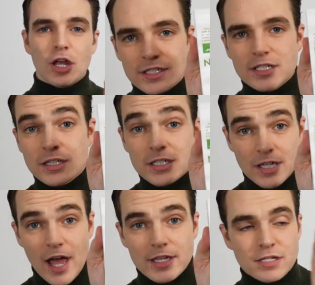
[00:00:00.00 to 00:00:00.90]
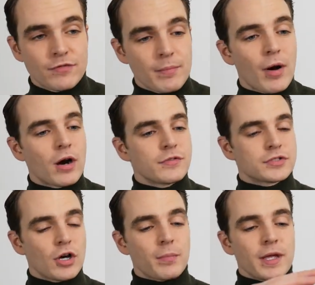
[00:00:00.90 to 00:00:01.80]
This is the size of the bar of
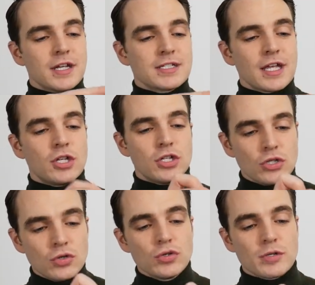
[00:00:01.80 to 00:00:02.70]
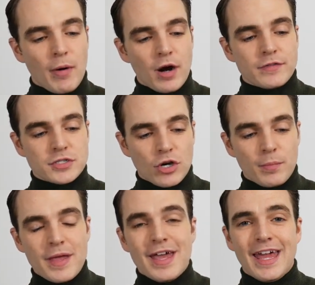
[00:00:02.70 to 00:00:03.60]
soap. It is a huge bar of
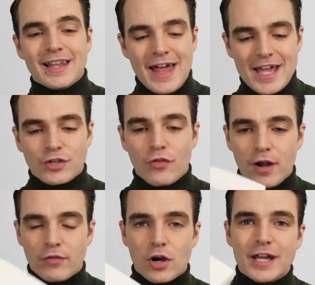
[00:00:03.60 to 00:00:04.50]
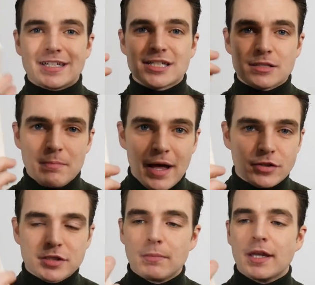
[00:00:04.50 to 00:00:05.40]
soap. It lasts forever. It
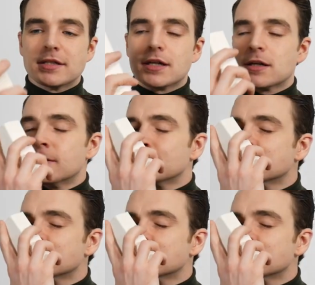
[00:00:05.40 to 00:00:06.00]
smells amazing.